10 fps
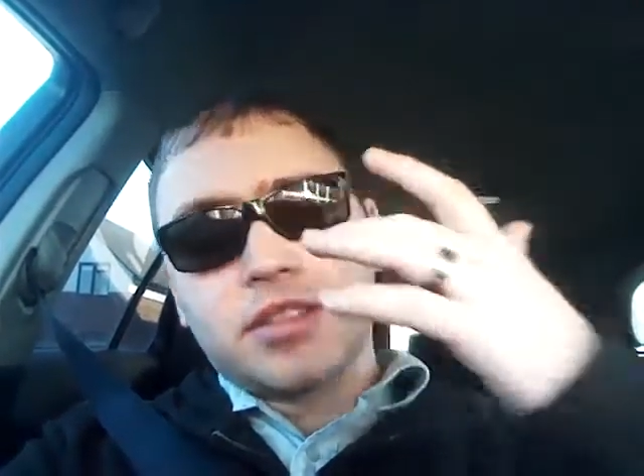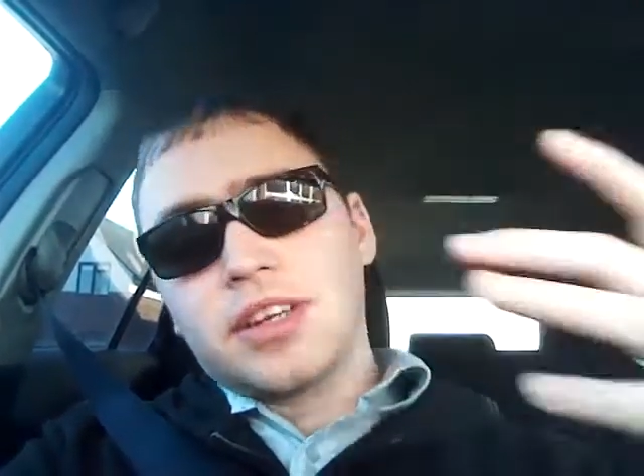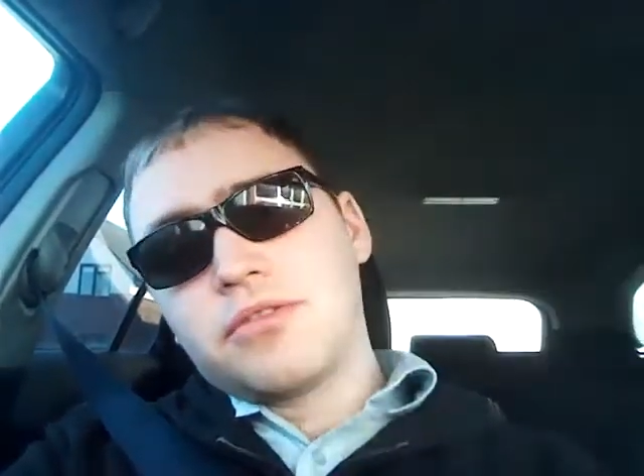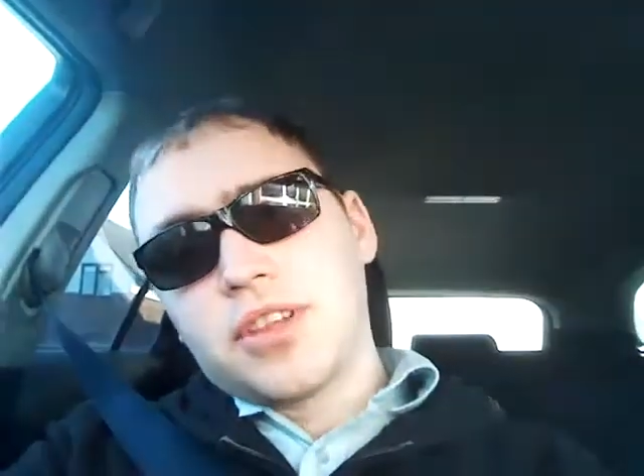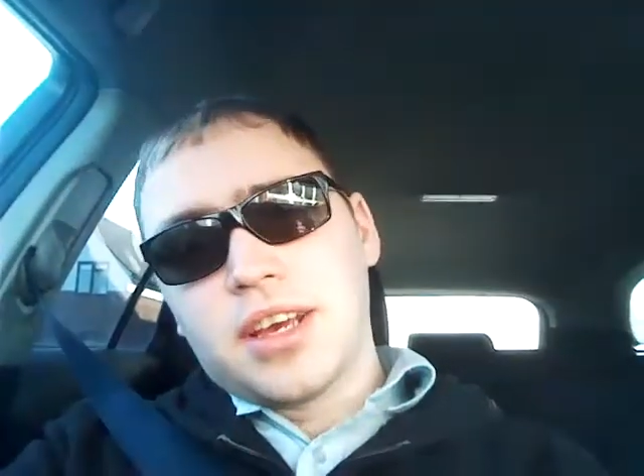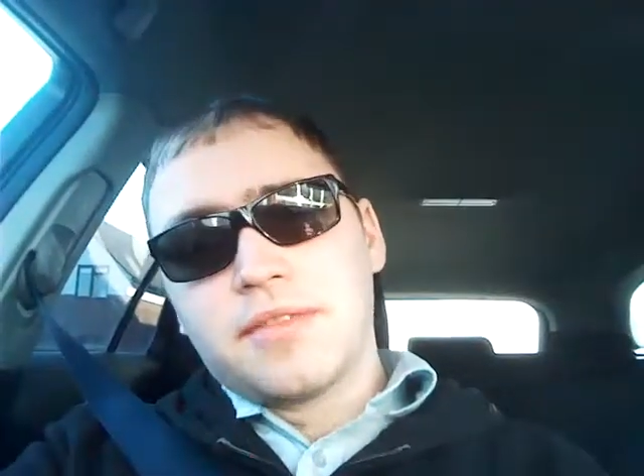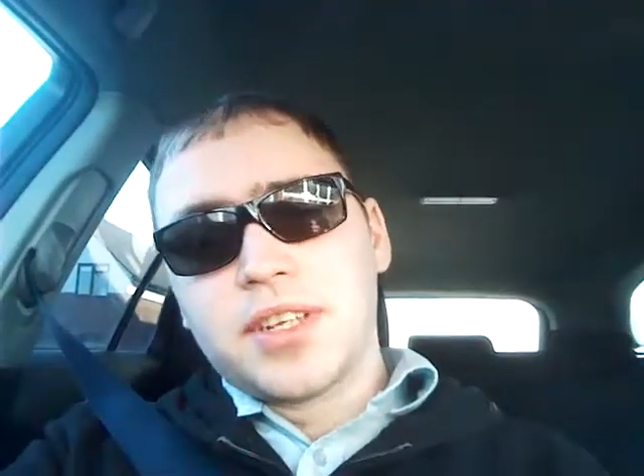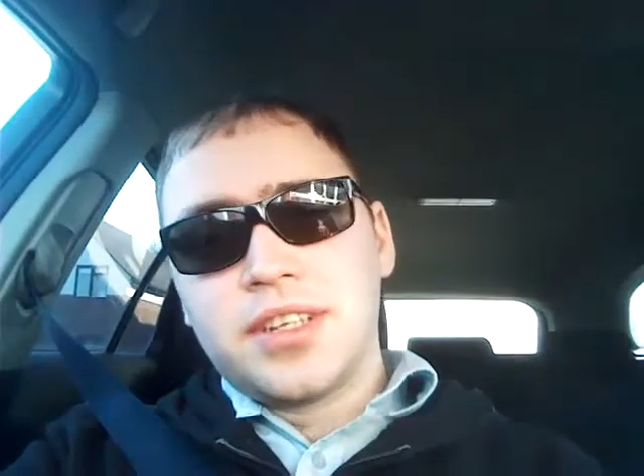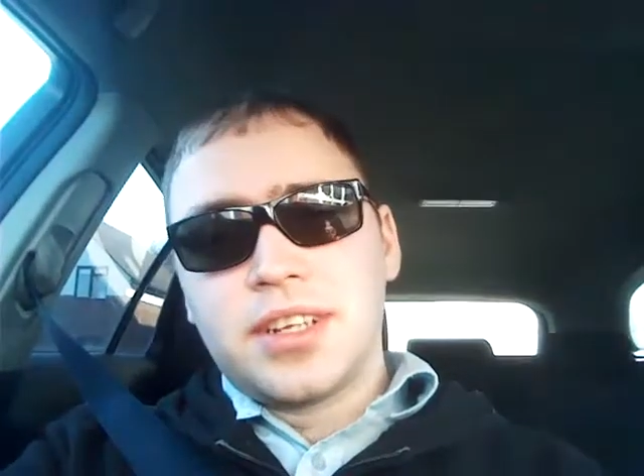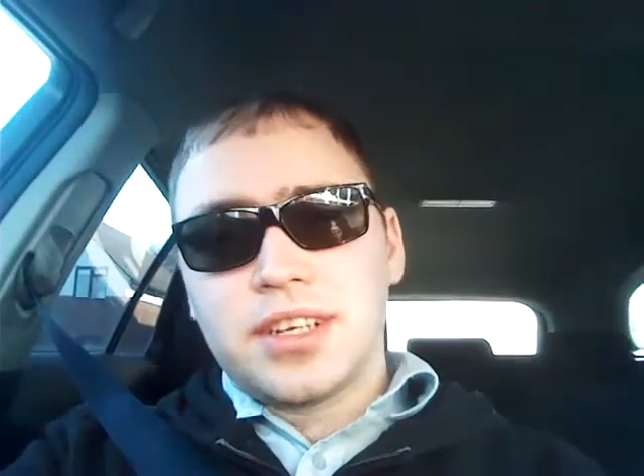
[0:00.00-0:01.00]
didn't really have
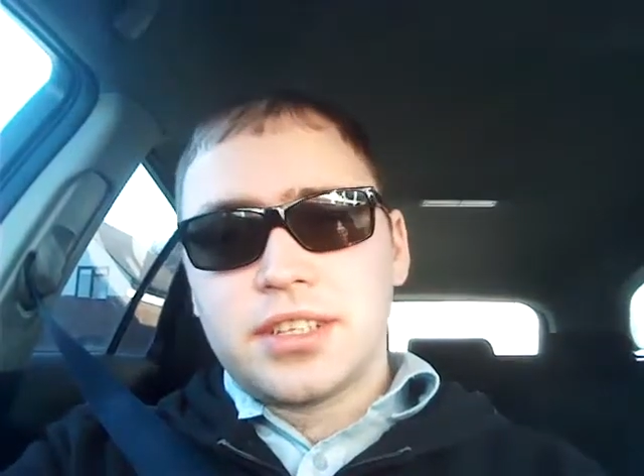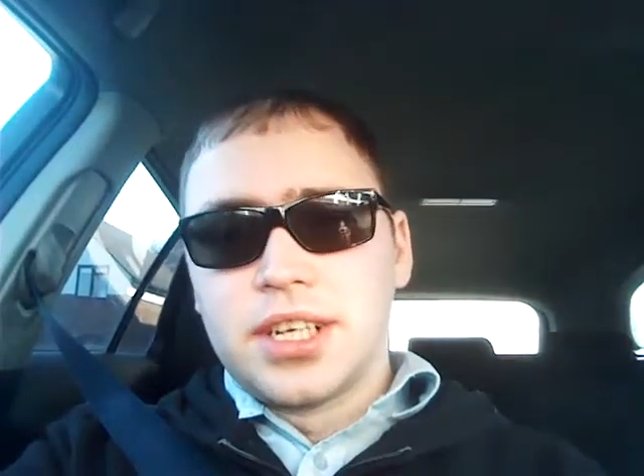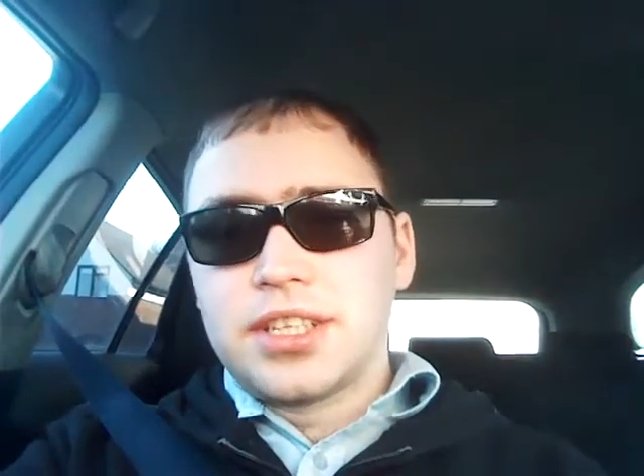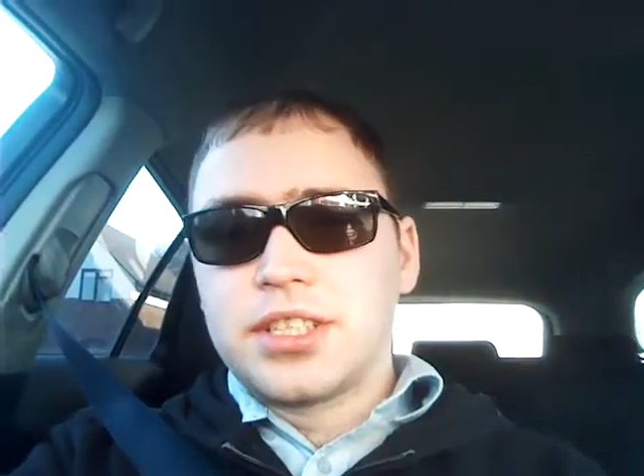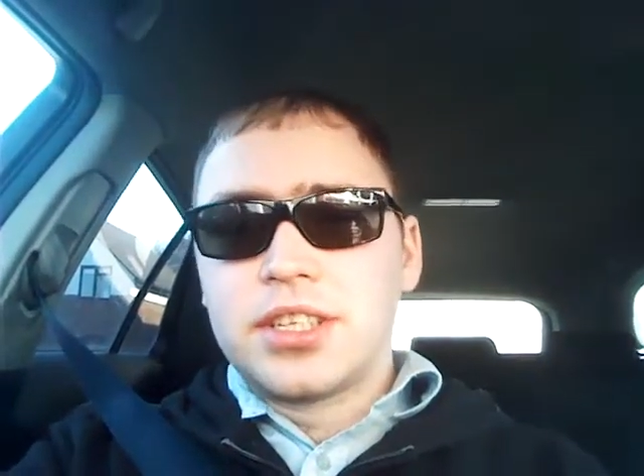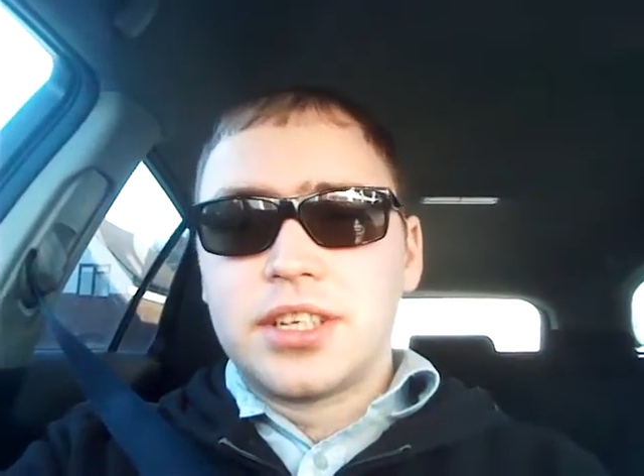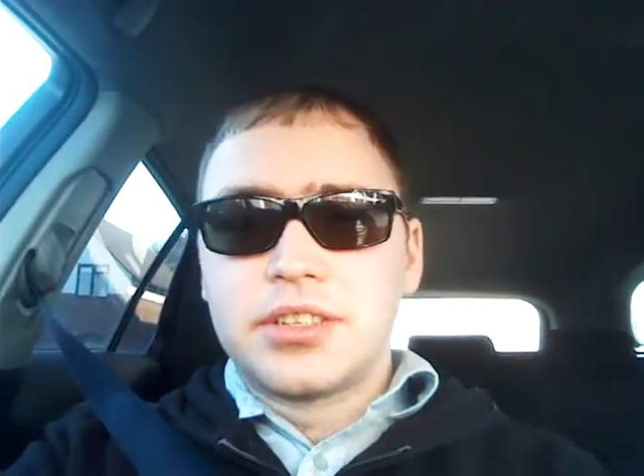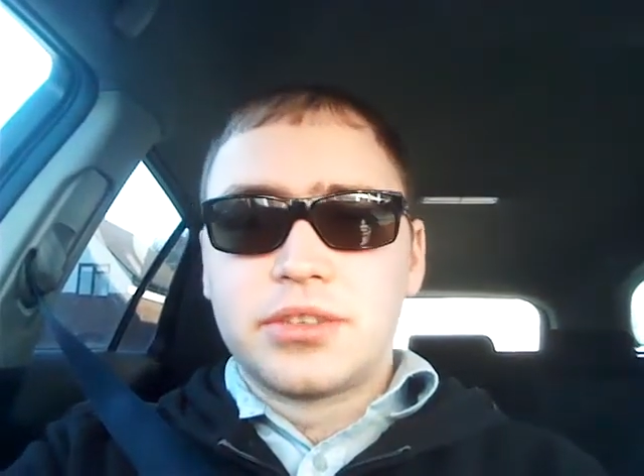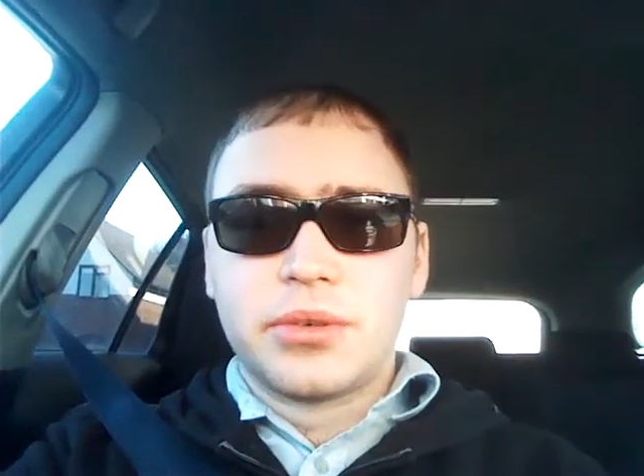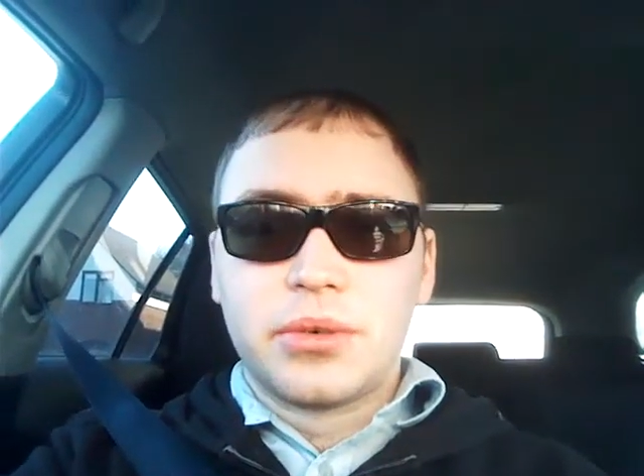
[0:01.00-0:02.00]
internet connection there,
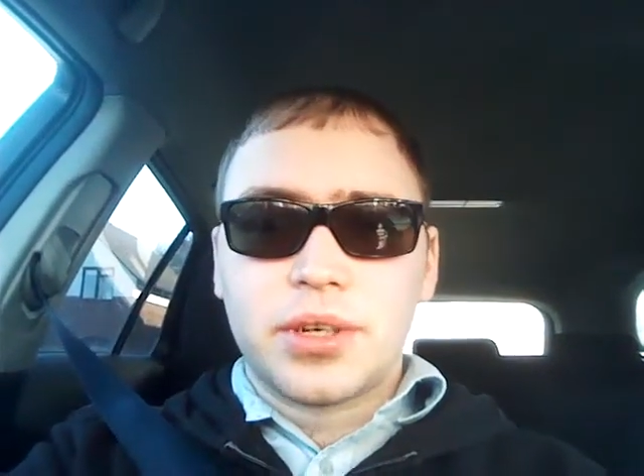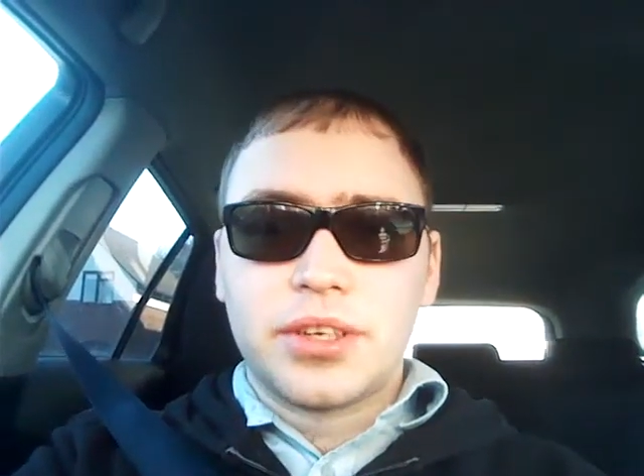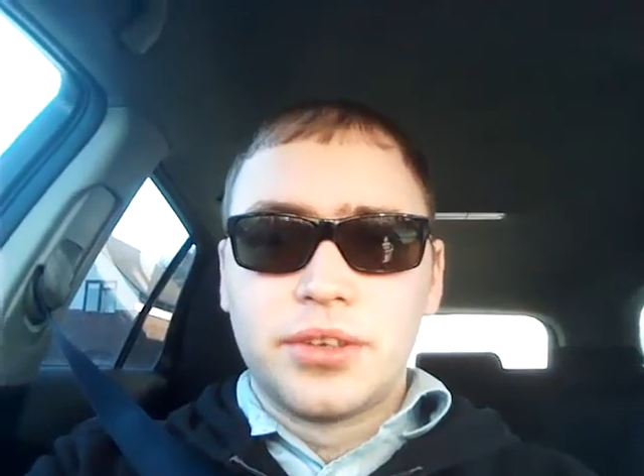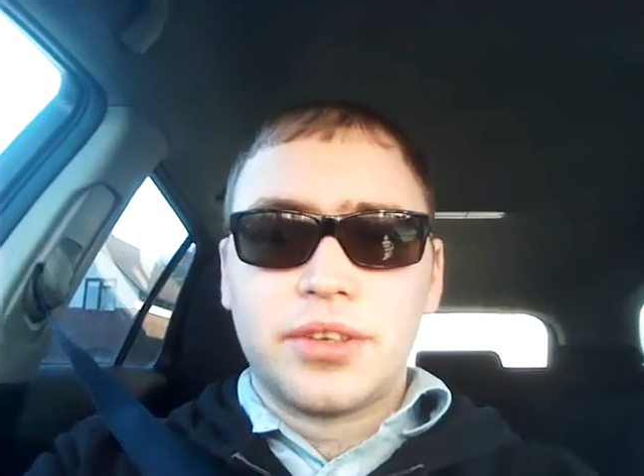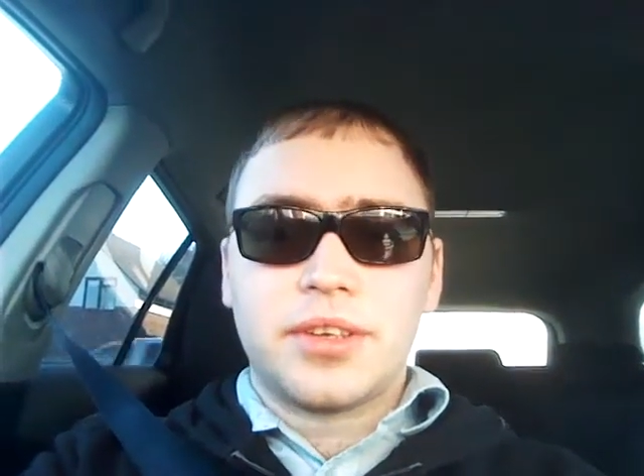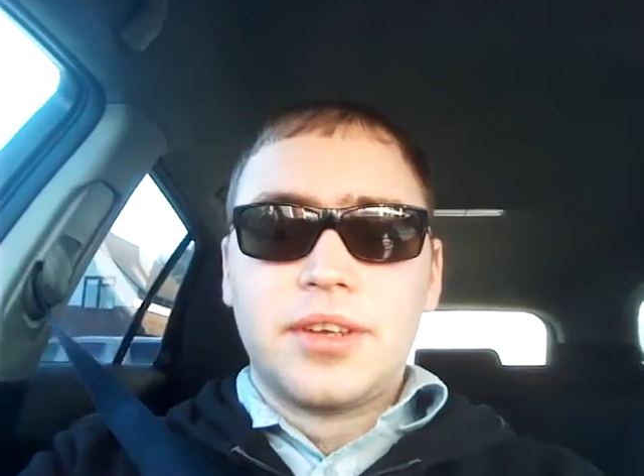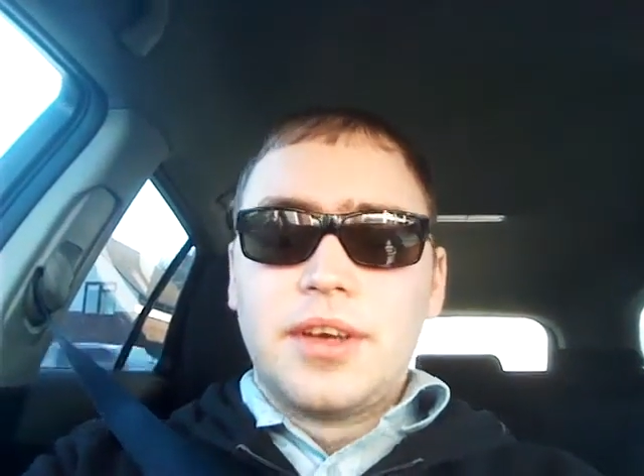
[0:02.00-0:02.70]
so I couldn't